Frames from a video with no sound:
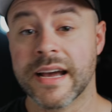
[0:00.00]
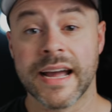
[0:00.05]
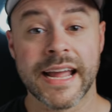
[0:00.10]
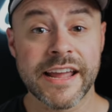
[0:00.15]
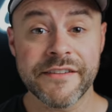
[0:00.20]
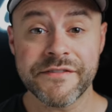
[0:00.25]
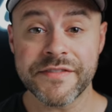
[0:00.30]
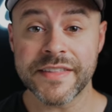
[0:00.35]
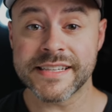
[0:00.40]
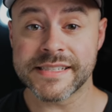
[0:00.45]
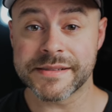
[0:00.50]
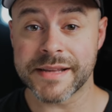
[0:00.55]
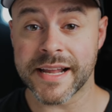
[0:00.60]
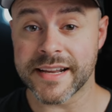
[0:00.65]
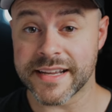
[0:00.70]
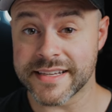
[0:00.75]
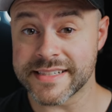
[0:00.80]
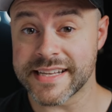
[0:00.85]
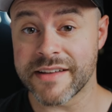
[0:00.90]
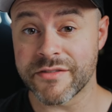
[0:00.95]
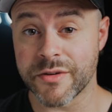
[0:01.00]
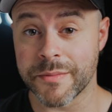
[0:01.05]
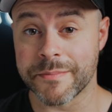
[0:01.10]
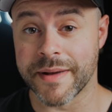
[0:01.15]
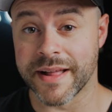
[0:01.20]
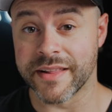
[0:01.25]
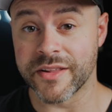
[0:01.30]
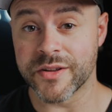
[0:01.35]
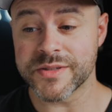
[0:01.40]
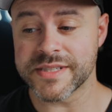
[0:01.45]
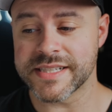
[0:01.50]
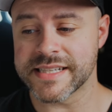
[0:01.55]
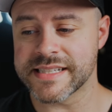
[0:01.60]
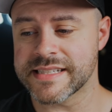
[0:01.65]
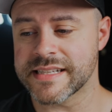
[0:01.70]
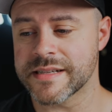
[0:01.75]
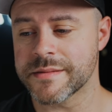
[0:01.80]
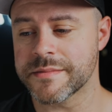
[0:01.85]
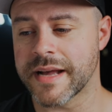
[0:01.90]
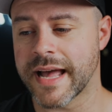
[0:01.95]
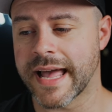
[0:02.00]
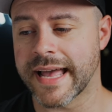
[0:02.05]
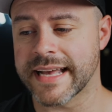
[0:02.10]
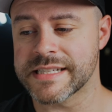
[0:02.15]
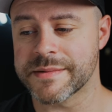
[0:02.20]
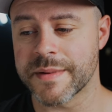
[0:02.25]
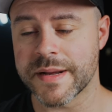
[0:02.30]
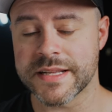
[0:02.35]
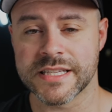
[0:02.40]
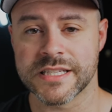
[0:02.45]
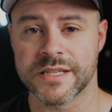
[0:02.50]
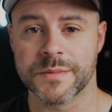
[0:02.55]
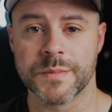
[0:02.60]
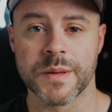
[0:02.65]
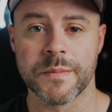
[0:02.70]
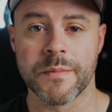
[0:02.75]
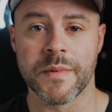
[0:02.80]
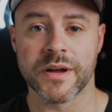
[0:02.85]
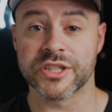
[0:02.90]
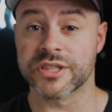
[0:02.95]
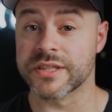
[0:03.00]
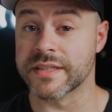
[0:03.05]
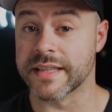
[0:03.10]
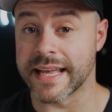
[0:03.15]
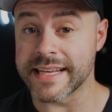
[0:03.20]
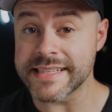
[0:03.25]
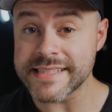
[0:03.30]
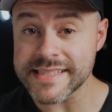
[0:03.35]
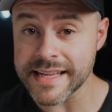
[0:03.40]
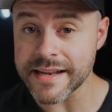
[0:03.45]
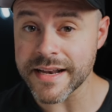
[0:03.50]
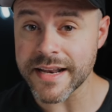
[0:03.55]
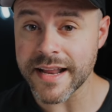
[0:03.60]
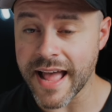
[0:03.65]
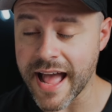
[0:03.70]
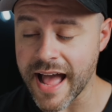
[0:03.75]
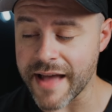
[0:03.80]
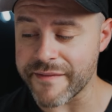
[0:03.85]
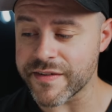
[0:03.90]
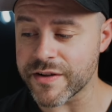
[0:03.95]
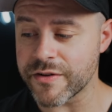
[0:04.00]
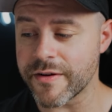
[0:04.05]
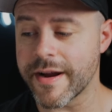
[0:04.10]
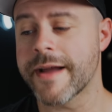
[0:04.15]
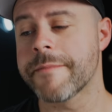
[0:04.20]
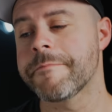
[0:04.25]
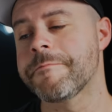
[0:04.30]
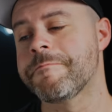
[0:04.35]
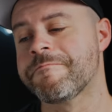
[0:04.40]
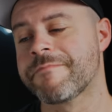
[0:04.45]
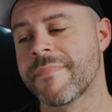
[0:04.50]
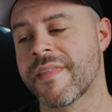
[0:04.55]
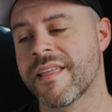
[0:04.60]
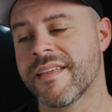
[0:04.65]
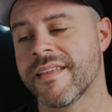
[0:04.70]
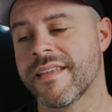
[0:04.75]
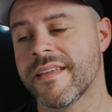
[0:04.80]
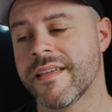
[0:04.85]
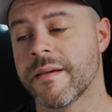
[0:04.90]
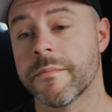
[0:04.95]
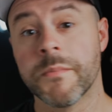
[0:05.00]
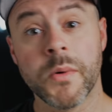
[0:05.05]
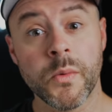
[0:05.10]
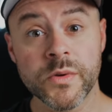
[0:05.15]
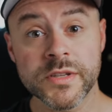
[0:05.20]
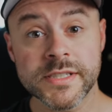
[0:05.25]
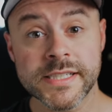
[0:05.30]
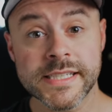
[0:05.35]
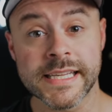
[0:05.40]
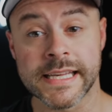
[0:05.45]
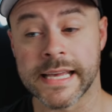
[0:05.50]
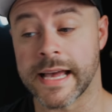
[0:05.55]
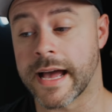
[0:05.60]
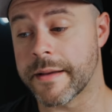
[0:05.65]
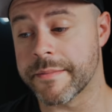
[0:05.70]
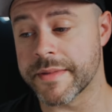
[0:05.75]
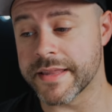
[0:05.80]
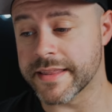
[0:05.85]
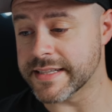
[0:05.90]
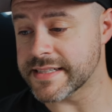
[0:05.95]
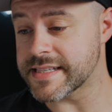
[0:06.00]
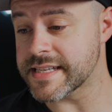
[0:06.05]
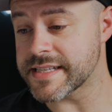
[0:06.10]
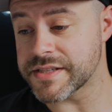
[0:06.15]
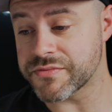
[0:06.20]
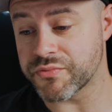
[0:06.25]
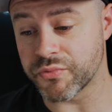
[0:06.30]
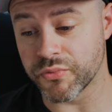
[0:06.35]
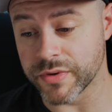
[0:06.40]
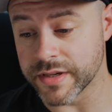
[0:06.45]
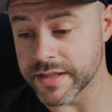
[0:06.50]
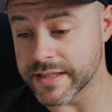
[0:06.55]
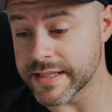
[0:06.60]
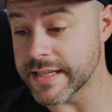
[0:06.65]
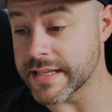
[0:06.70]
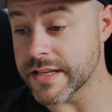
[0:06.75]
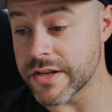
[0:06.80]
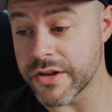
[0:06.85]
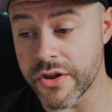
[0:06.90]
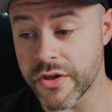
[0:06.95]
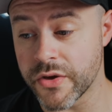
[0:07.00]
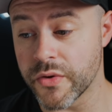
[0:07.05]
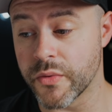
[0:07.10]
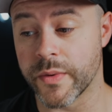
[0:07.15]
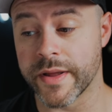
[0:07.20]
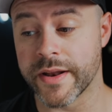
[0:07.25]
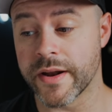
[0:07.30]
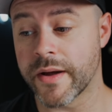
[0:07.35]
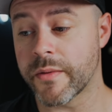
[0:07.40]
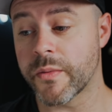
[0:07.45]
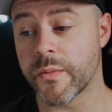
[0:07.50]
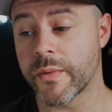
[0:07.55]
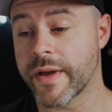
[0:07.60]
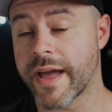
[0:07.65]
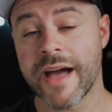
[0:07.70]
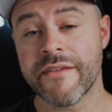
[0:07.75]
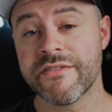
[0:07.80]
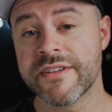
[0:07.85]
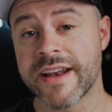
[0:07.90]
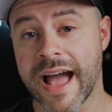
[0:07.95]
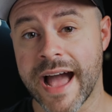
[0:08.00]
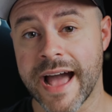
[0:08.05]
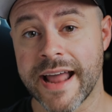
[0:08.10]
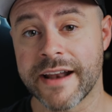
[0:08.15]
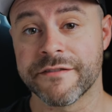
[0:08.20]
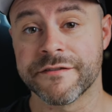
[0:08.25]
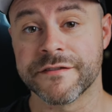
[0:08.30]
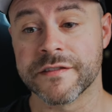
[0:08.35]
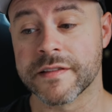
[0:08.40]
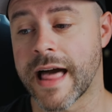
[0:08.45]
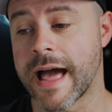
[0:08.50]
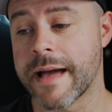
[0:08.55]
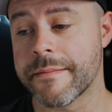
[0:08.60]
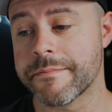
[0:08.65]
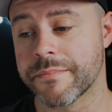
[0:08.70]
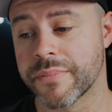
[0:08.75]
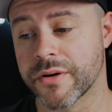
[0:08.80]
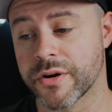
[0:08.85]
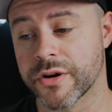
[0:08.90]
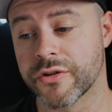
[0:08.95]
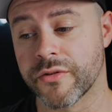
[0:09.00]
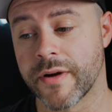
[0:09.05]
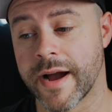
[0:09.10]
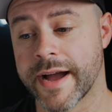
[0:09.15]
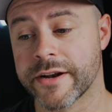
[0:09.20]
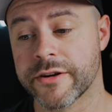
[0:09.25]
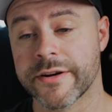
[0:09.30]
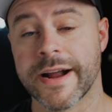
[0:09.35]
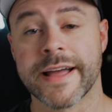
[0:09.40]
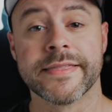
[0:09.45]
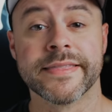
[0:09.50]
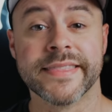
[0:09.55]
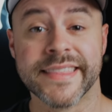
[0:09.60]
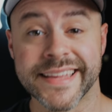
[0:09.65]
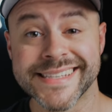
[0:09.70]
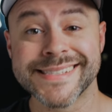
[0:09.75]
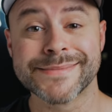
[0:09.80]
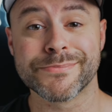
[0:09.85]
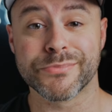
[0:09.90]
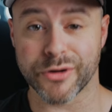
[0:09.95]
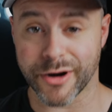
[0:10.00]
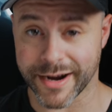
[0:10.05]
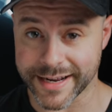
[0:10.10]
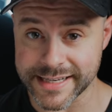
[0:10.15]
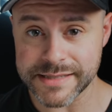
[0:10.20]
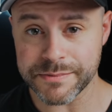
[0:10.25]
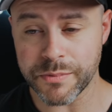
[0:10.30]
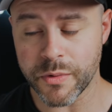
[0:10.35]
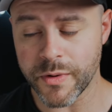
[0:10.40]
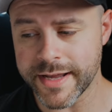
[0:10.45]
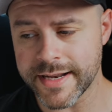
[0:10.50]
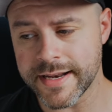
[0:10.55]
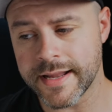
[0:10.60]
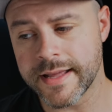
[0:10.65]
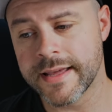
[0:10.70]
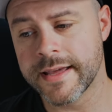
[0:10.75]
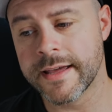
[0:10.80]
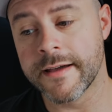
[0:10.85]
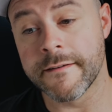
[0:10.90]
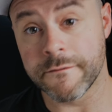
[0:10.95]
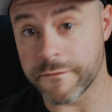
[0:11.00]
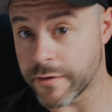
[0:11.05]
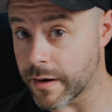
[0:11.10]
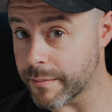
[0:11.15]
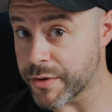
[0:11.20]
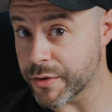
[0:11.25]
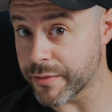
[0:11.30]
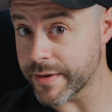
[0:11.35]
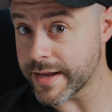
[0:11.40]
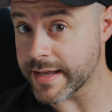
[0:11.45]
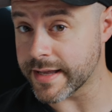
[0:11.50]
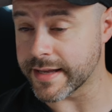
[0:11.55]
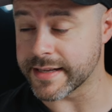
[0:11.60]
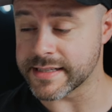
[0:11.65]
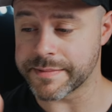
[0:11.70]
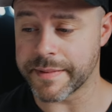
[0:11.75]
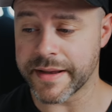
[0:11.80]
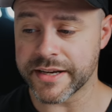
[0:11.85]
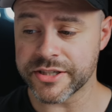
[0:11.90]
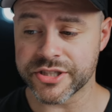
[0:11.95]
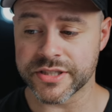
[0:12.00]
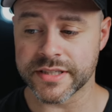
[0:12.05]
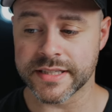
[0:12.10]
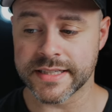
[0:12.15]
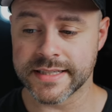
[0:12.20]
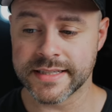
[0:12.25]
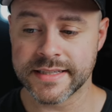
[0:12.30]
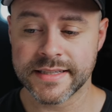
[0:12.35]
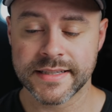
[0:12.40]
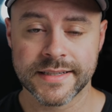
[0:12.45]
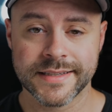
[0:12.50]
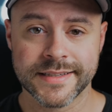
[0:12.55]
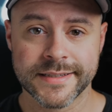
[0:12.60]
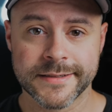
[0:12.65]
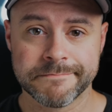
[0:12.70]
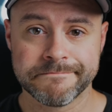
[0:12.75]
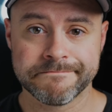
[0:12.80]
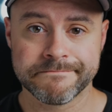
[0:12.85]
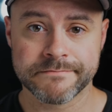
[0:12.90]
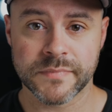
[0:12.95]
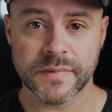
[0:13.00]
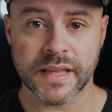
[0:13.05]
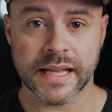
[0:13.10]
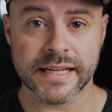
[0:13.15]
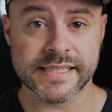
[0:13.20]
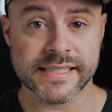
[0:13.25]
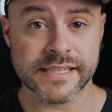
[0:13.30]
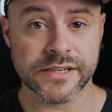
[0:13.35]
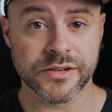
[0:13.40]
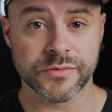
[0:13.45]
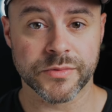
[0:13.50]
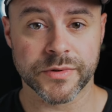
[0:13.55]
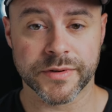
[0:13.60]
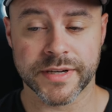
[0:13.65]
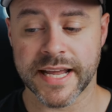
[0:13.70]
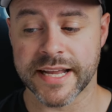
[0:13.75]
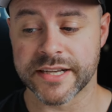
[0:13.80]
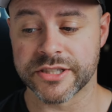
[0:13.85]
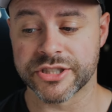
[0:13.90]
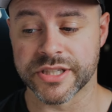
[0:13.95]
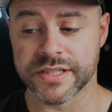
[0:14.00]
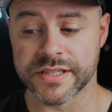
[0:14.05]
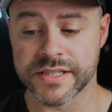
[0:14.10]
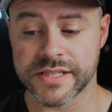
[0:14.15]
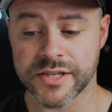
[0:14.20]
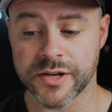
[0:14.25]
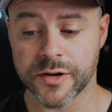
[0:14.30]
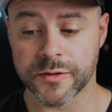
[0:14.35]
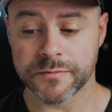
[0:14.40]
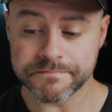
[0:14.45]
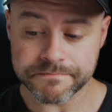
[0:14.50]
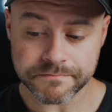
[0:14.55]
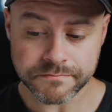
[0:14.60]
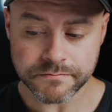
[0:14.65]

If this does have a bellow system, I expect it to be much less than half a gram, but we'll see. I mean, this is really new. We don't, we haven't had a flat burr grinder at this price point from Eureka, especially that's zero retention. So,